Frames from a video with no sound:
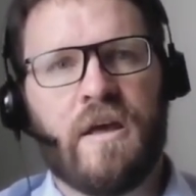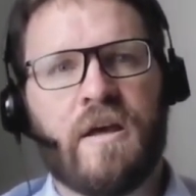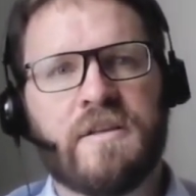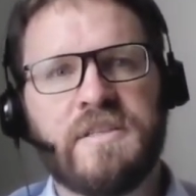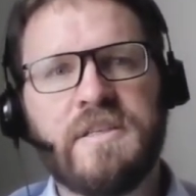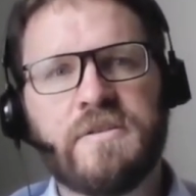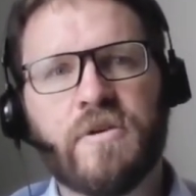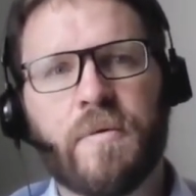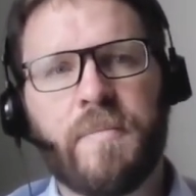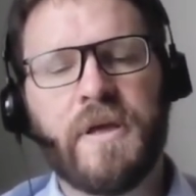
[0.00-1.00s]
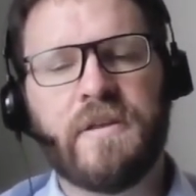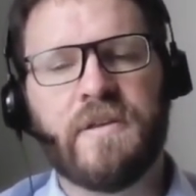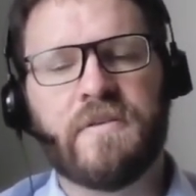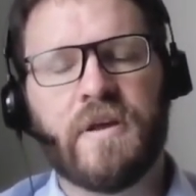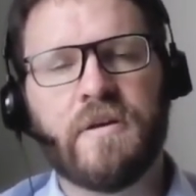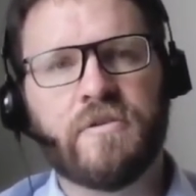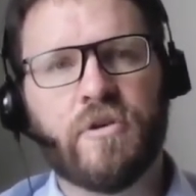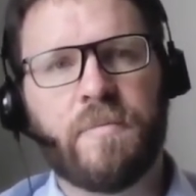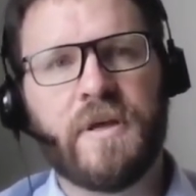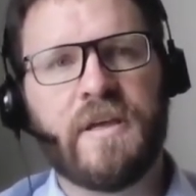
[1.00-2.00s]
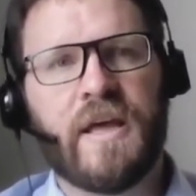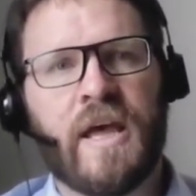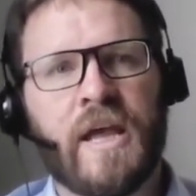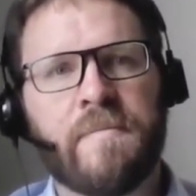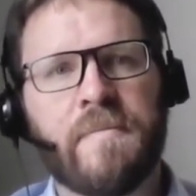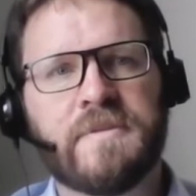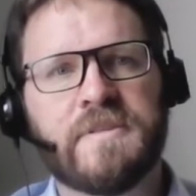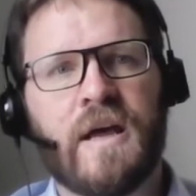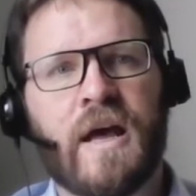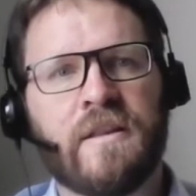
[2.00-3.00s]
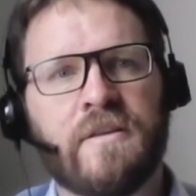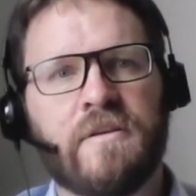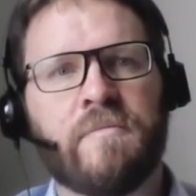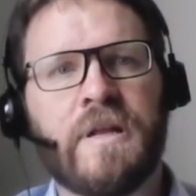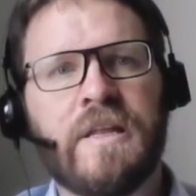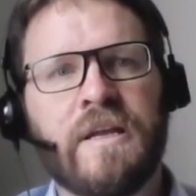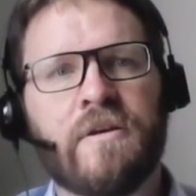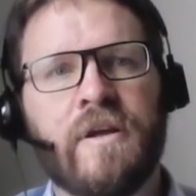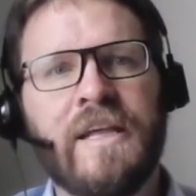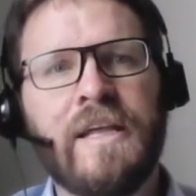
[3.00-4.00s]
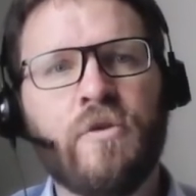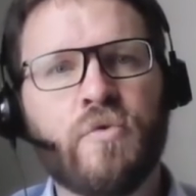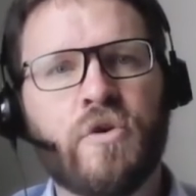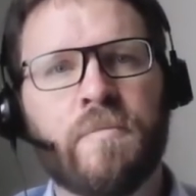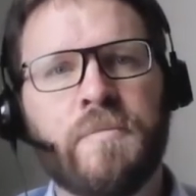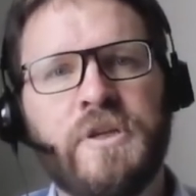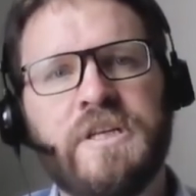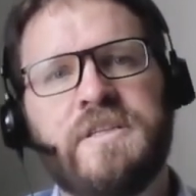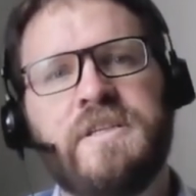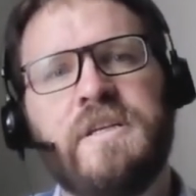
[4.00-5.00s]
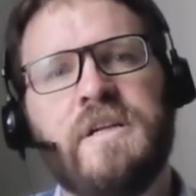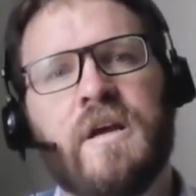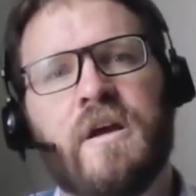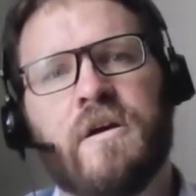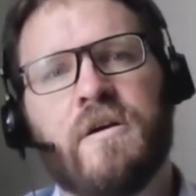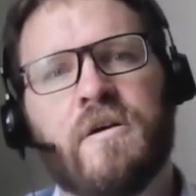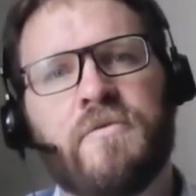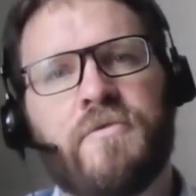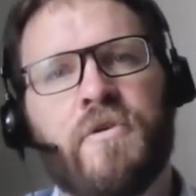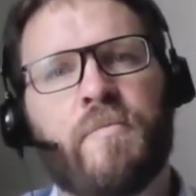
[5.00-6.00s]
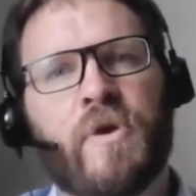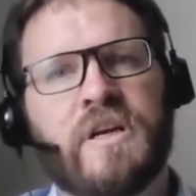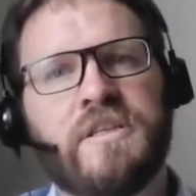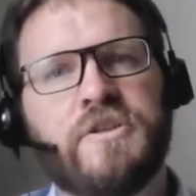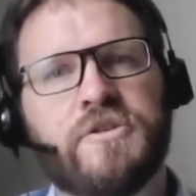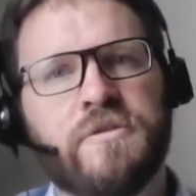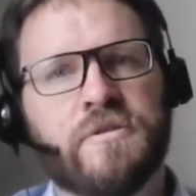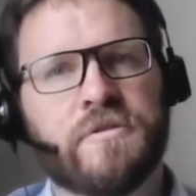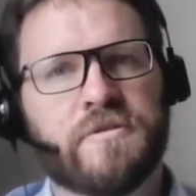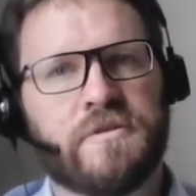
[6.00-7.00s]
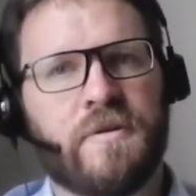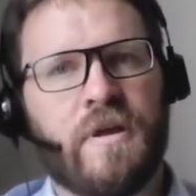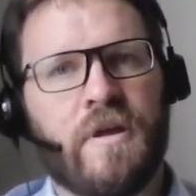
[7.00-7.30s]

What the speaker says: the second topic, aims at building an EU community of practitioners.